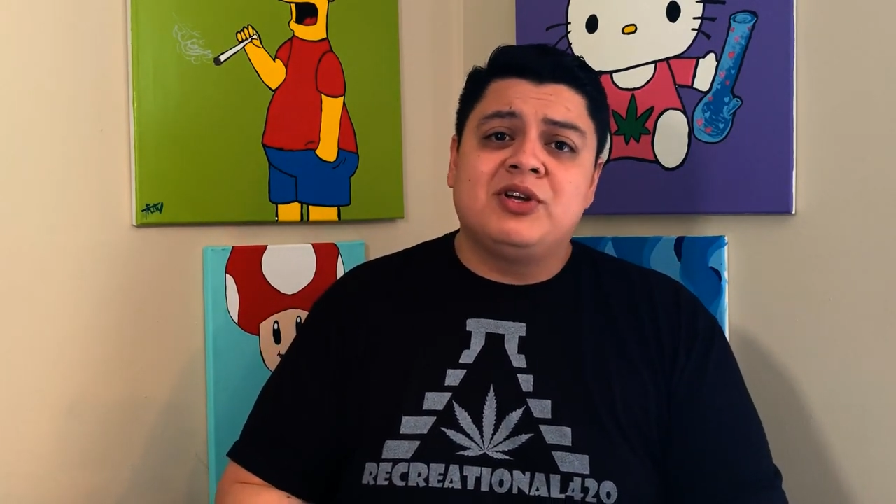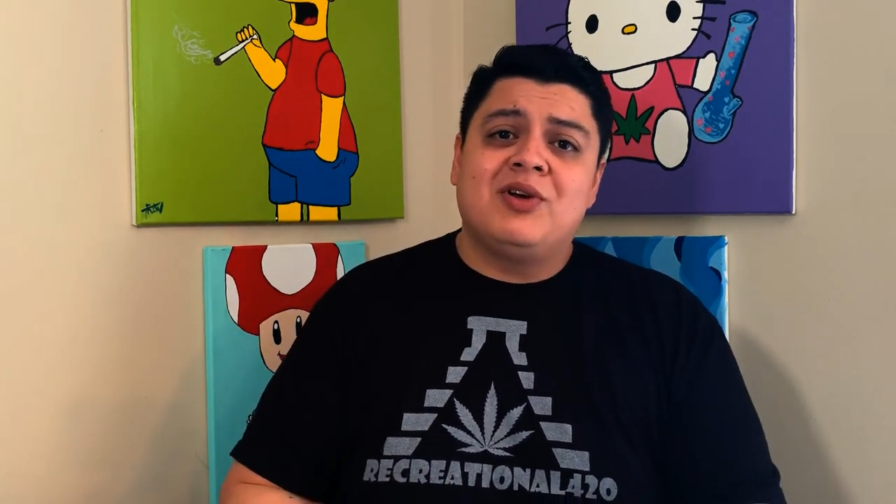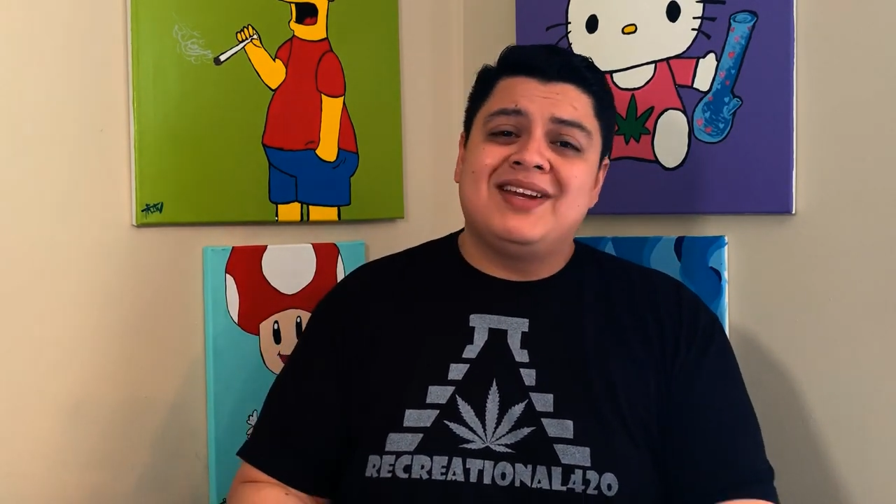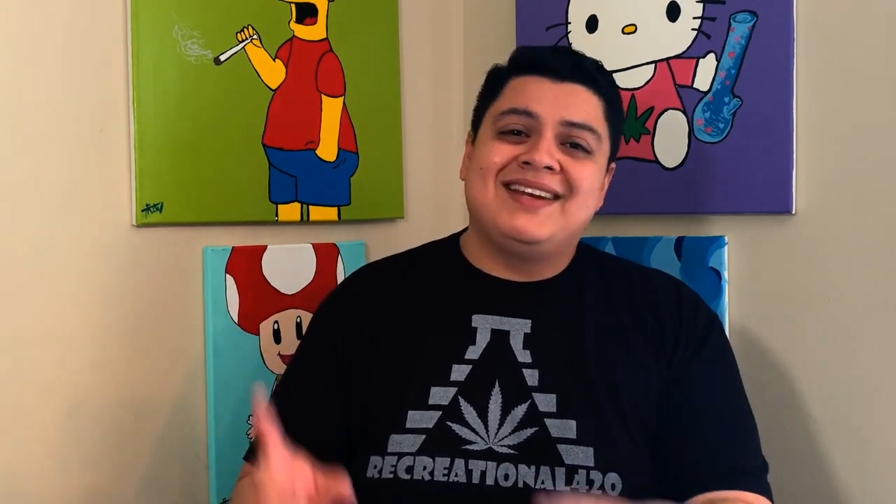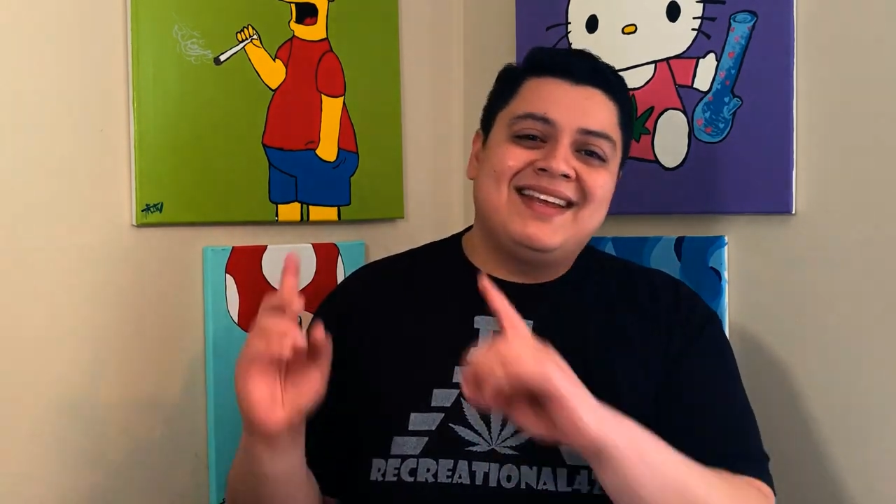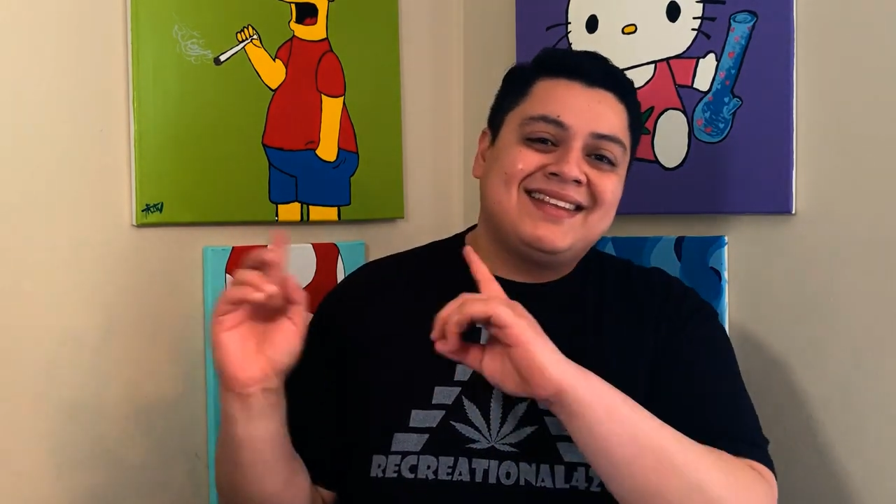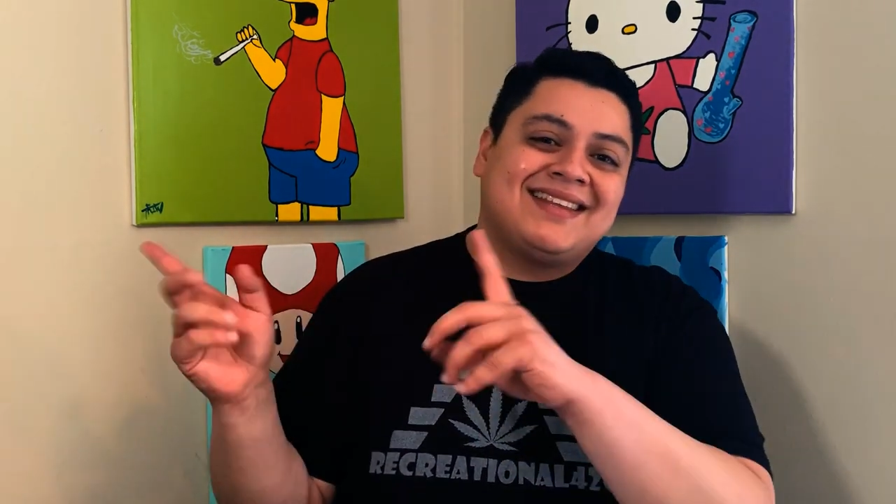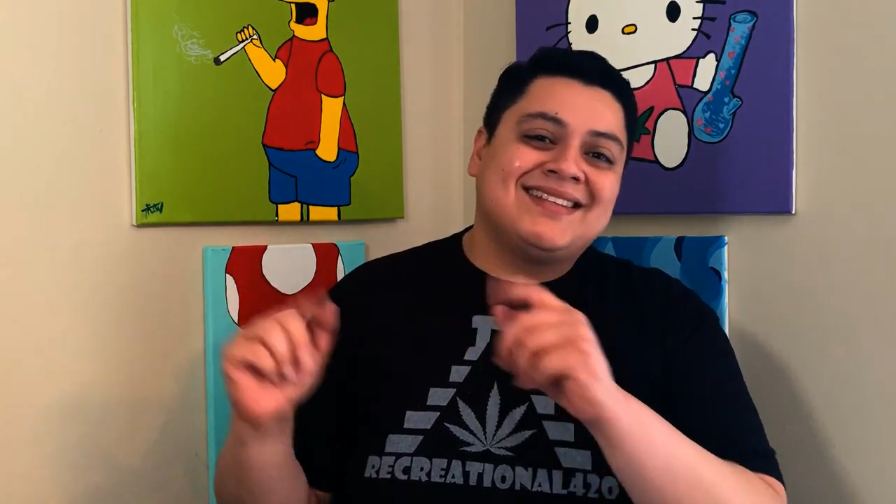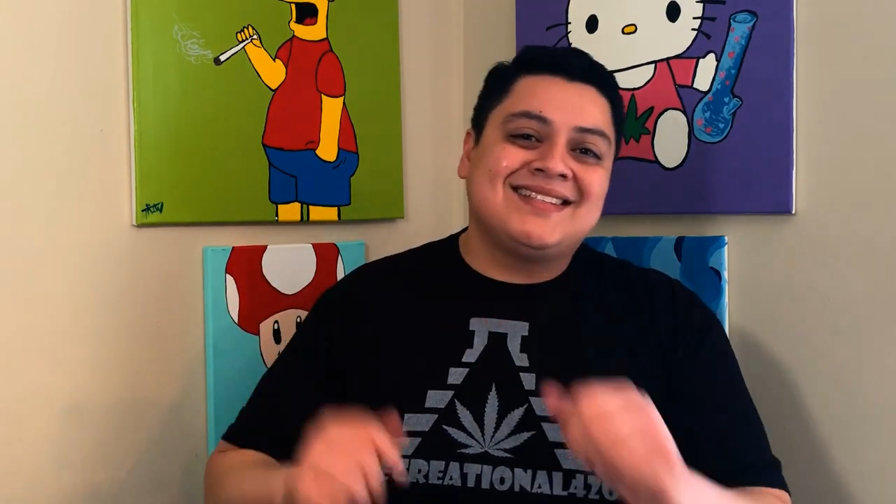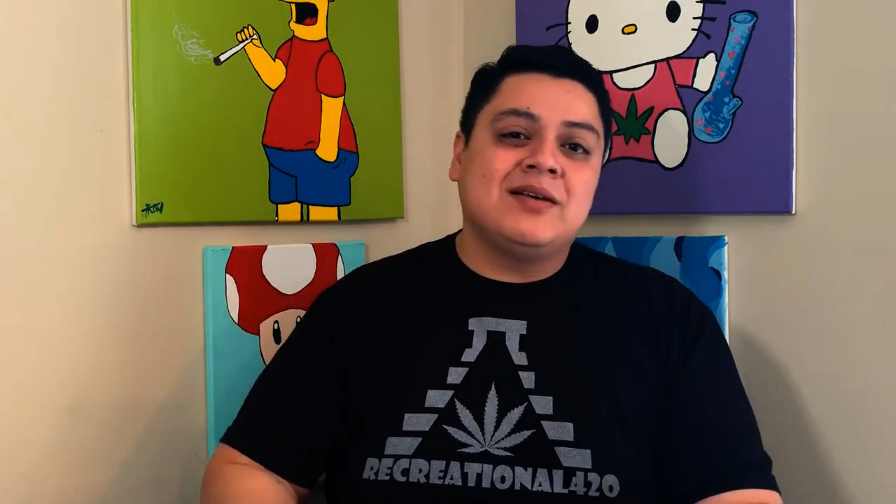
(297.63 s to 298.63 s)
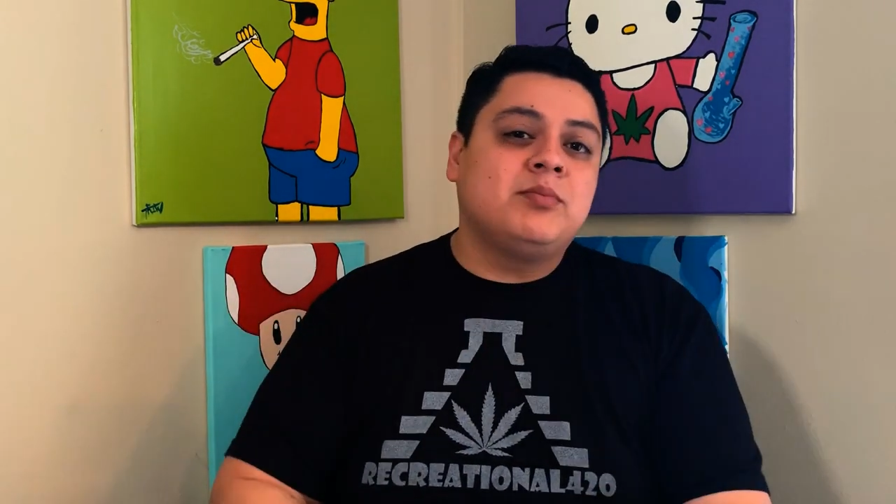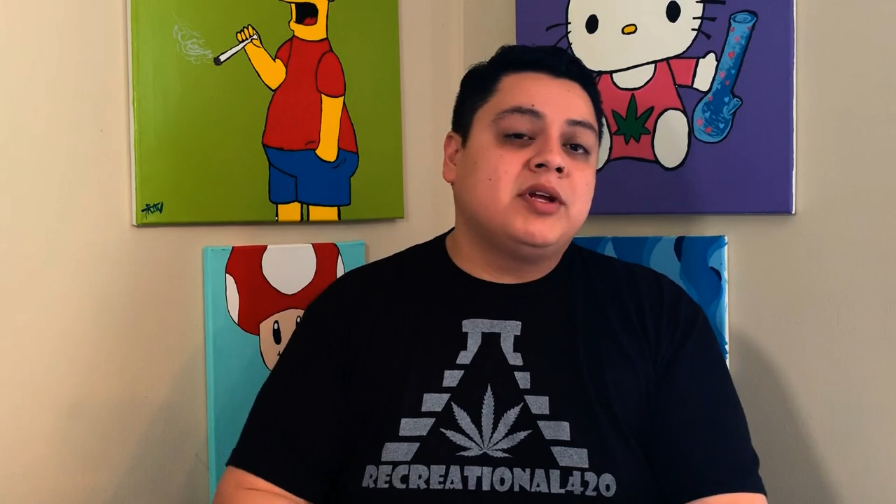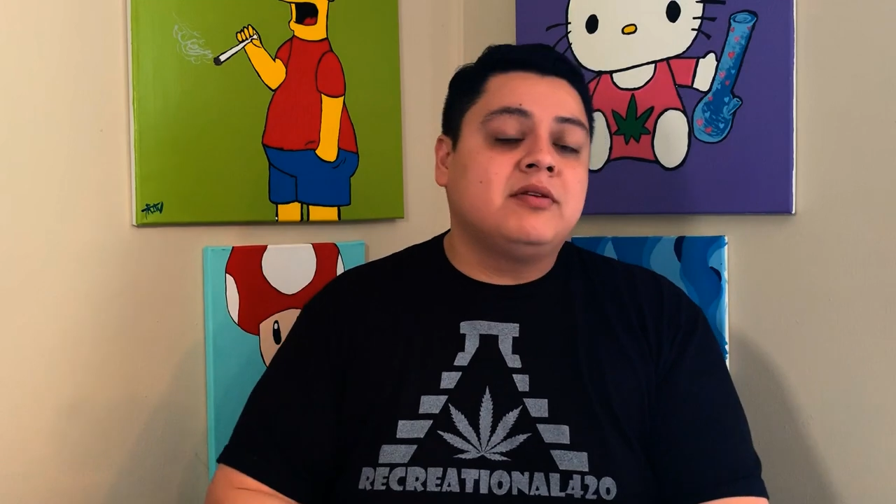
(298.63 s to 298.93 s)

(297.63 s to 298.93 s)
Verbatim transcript: go ahead and hit that sub button.